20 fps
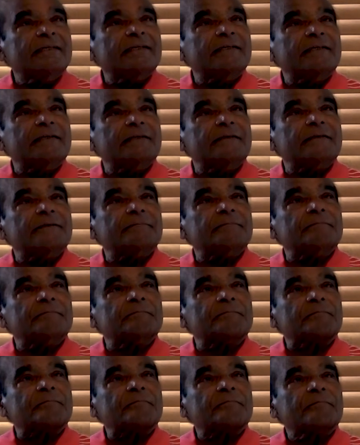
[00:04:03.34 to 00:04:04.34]

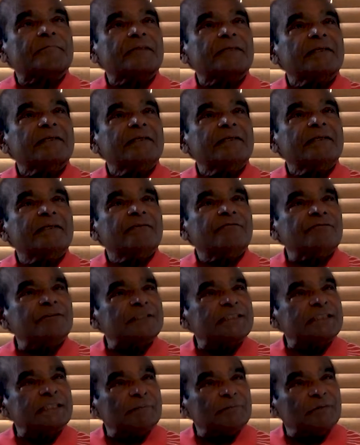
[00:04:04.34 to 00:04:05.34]
For
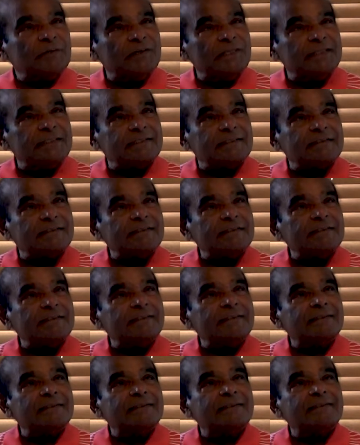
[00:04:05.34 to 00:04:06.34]
some reason,
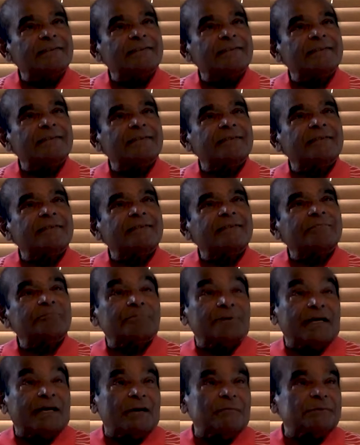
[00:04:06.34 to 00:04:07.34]

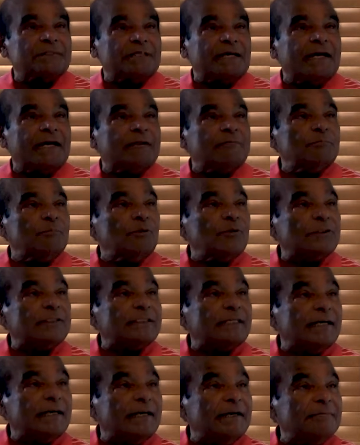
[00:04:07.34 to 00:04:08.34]
perhaps I had more
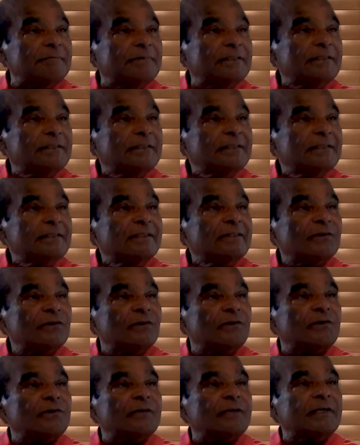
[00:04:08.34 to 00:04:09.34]
time,
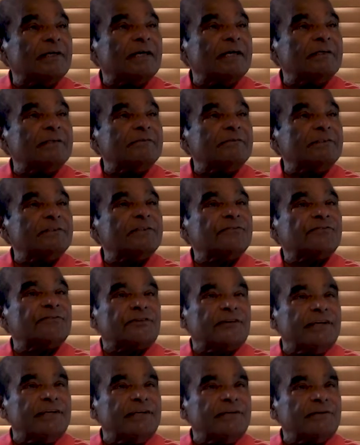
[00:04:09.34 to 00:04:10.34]
or I was
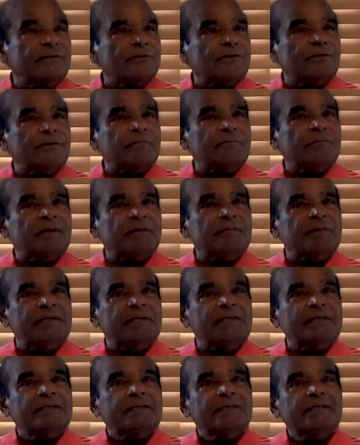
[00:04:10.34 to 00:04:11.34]
freer, or
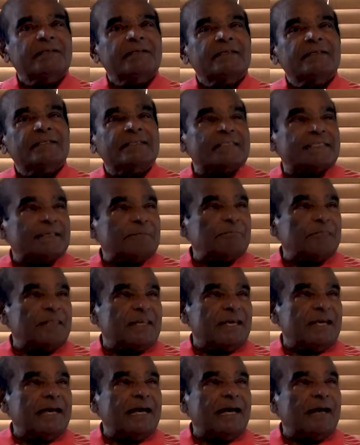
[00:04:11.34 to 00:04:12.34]
maybe
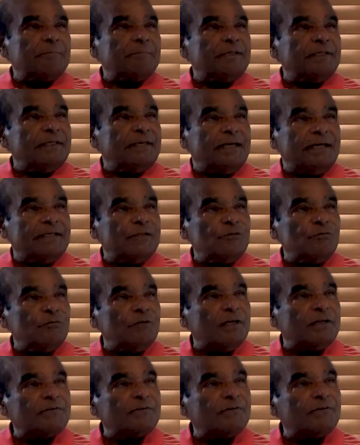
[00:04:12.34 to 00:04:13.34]
something happened I do
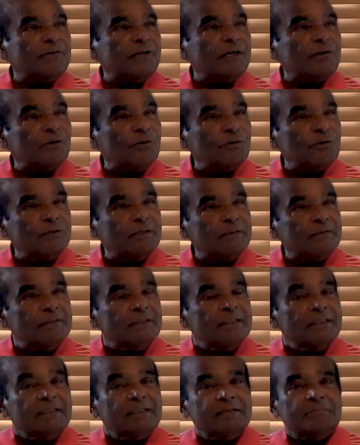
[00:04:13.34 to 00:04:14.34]
not recall.
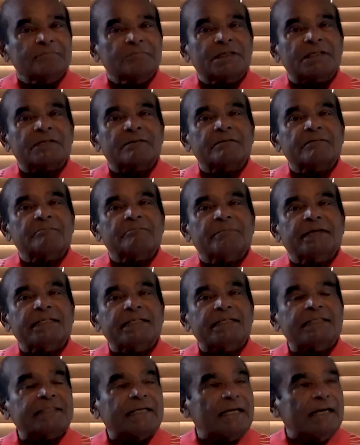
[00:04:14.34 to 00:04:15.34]
But
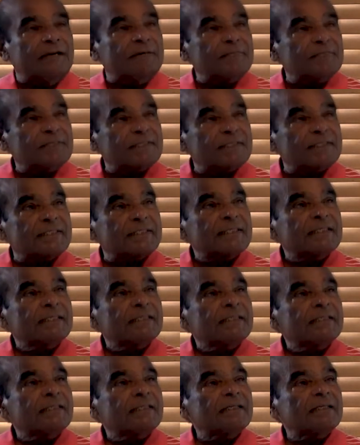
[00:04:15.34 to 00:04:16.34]
many times
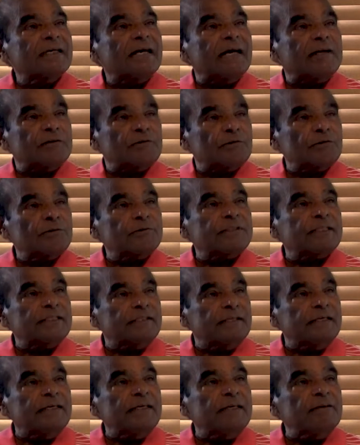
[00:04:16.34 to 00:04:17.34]
I wrote in
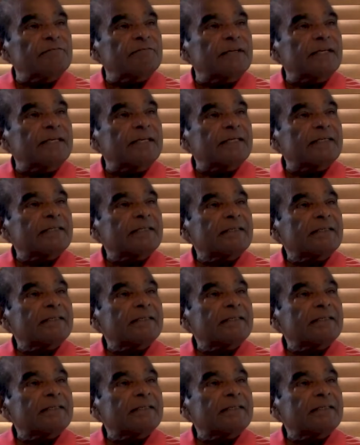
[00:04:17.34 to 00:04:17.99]
the evening.